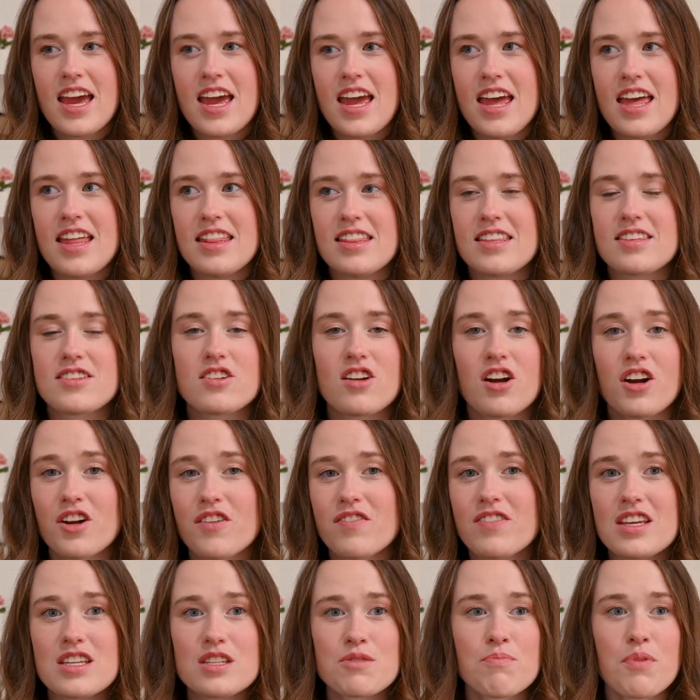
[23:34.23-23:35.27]
in the start
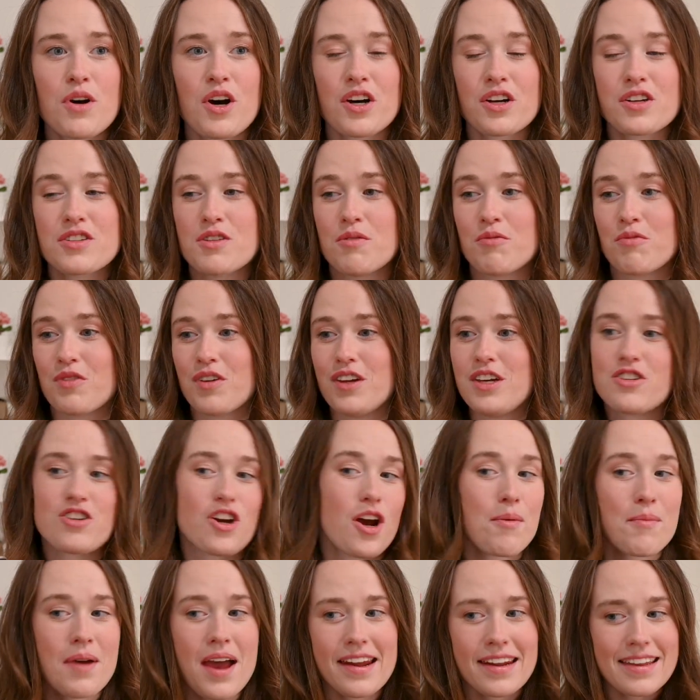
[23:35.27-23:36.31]
of this book, some really
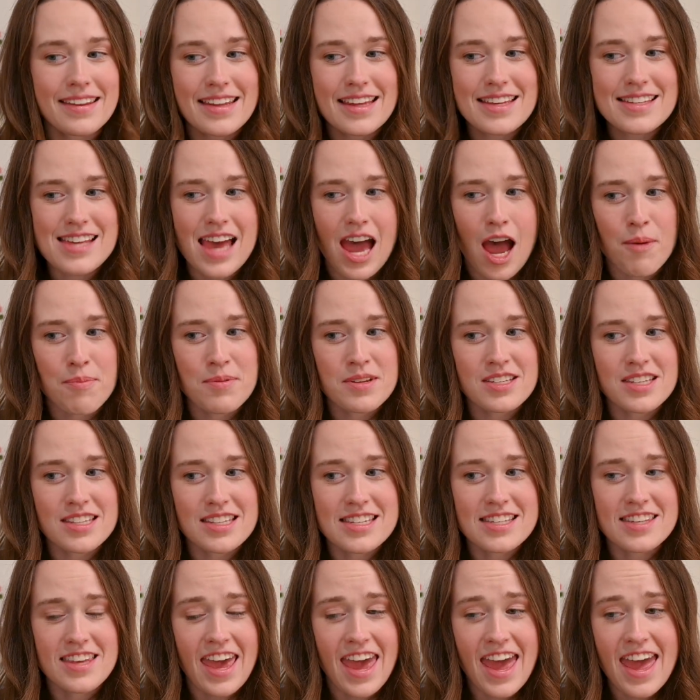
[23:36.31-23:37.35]
traumatic things happen to
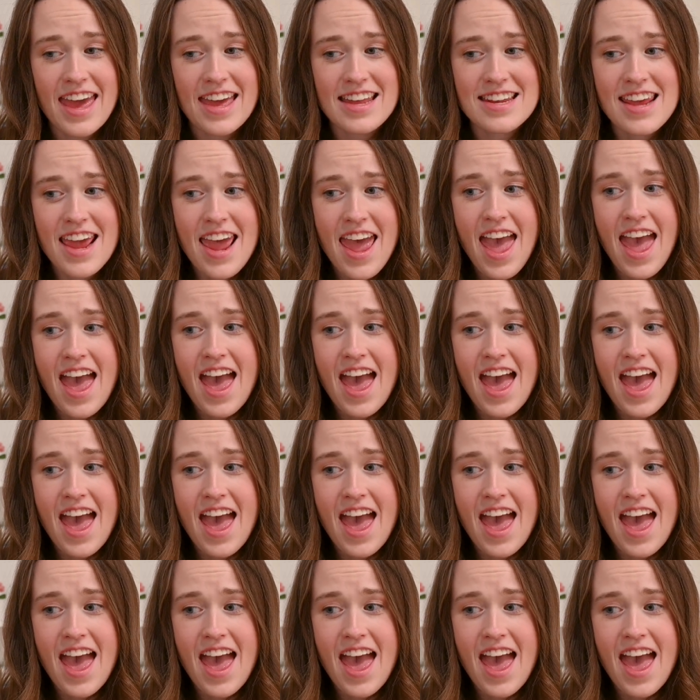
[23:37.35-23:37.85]
this kid,